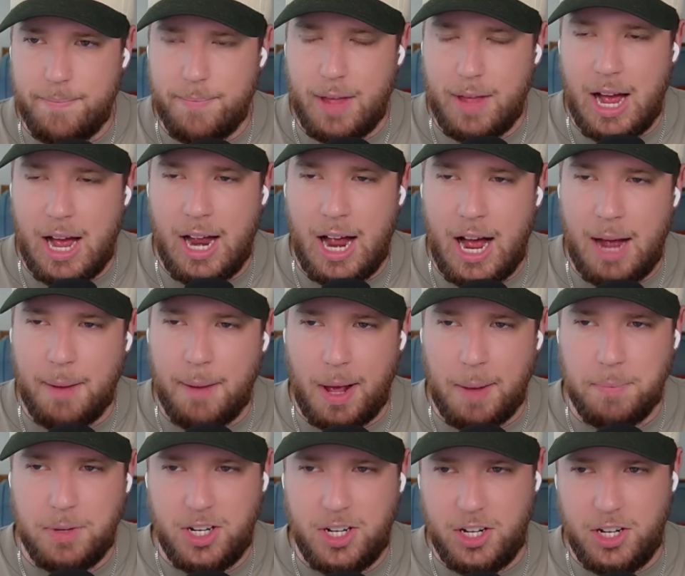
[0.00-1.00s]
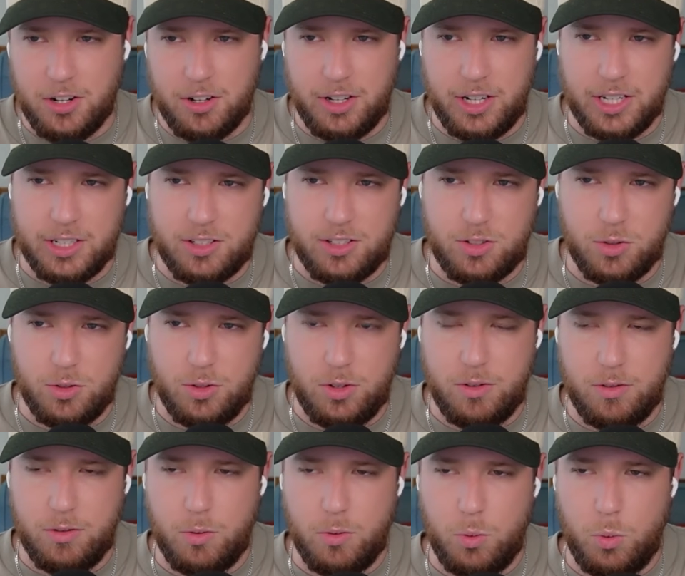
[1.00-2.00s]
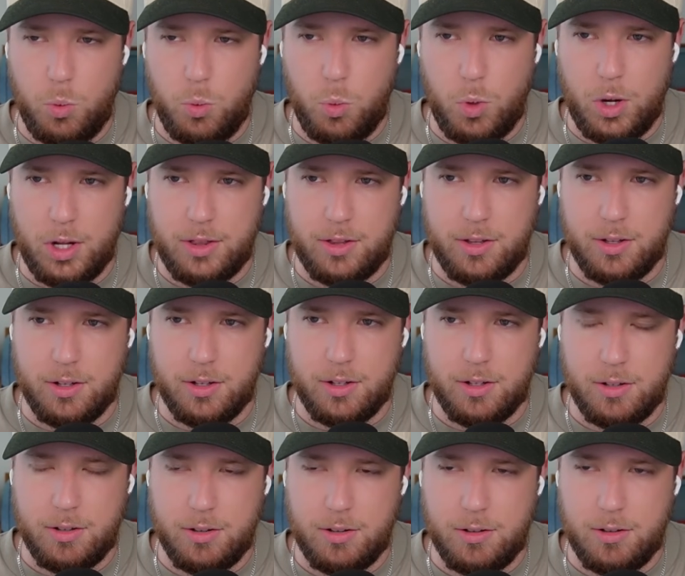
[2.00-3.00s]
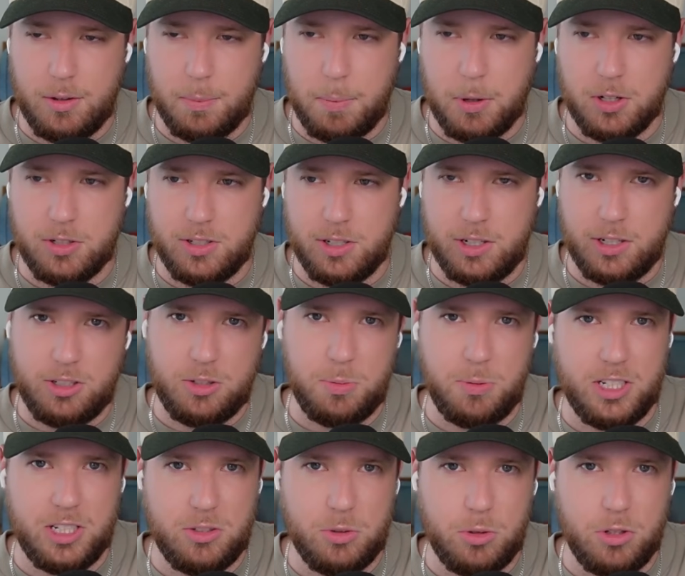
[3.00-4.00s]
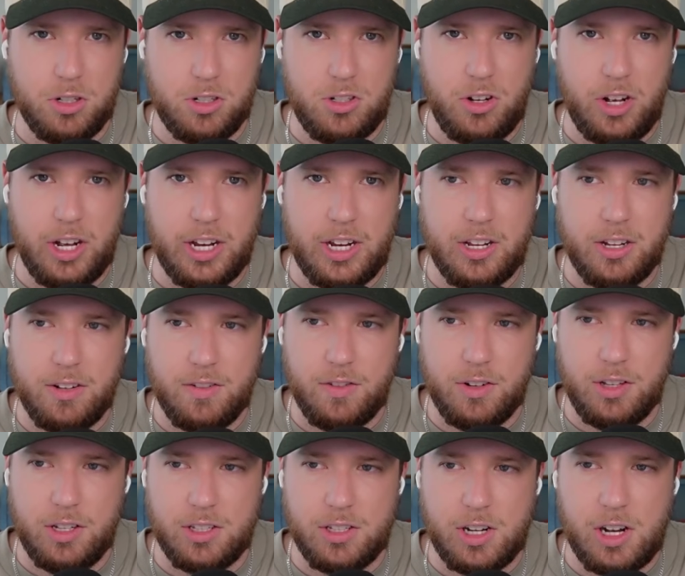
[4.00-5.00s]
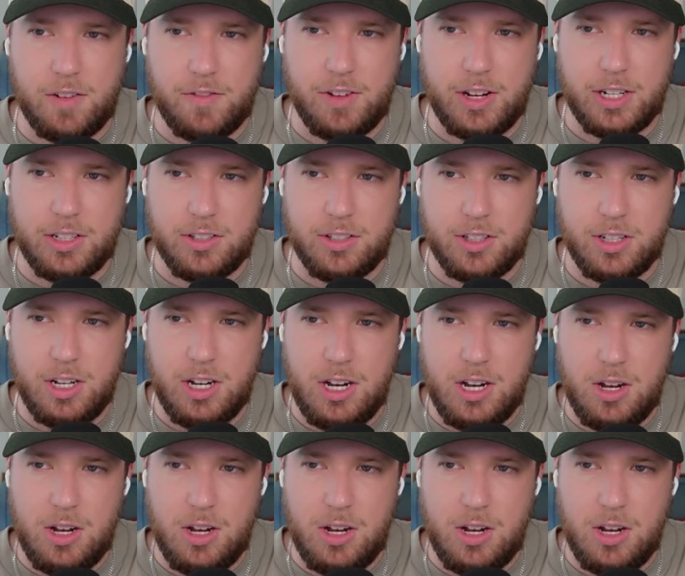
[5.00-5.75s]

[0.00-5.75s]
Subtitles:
I'm curious what the personnel splits will look like for this offense.